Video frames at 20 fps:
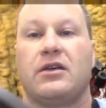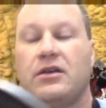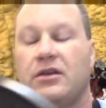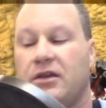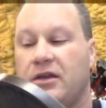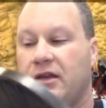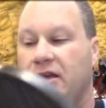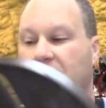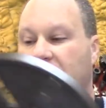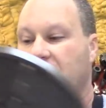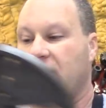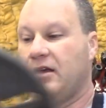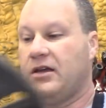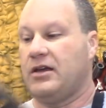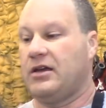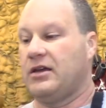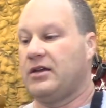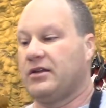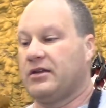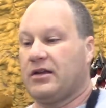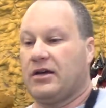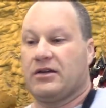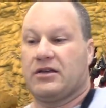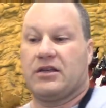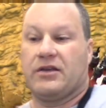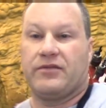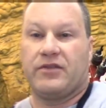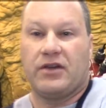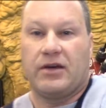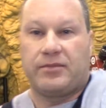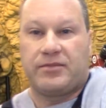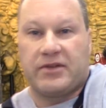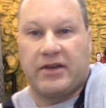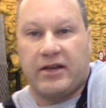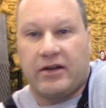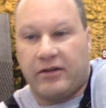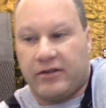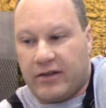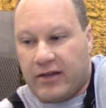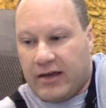and I'll give you an
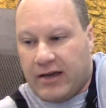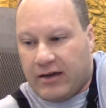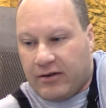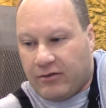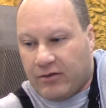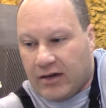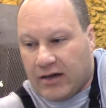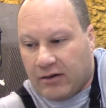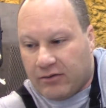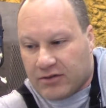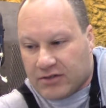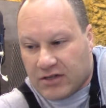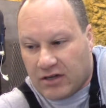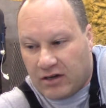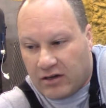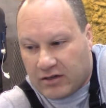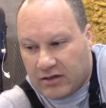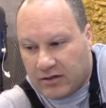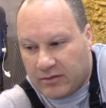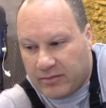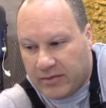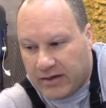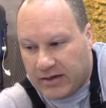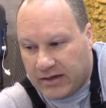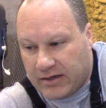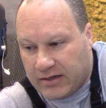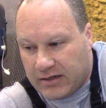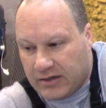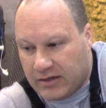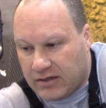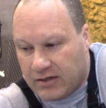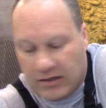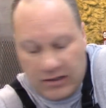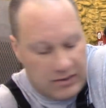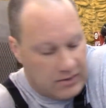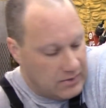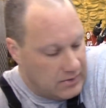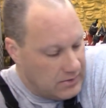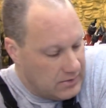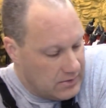update on that while we're talking about it.
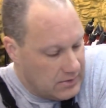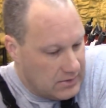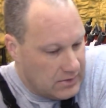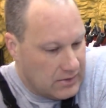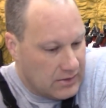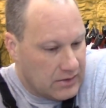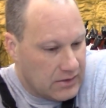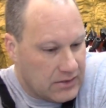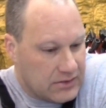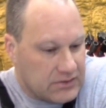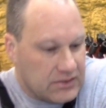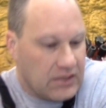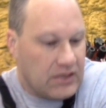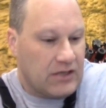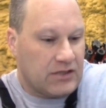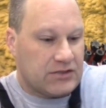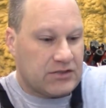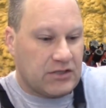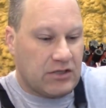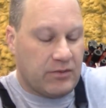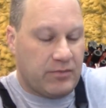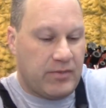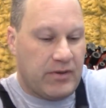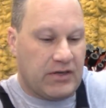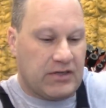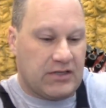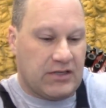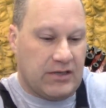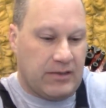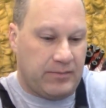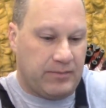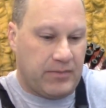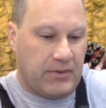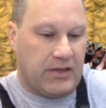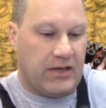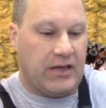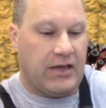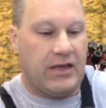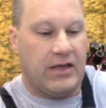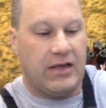I also picked up
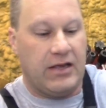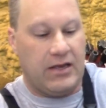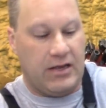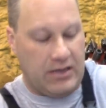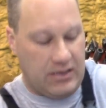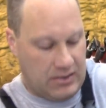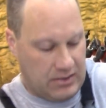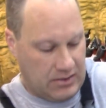a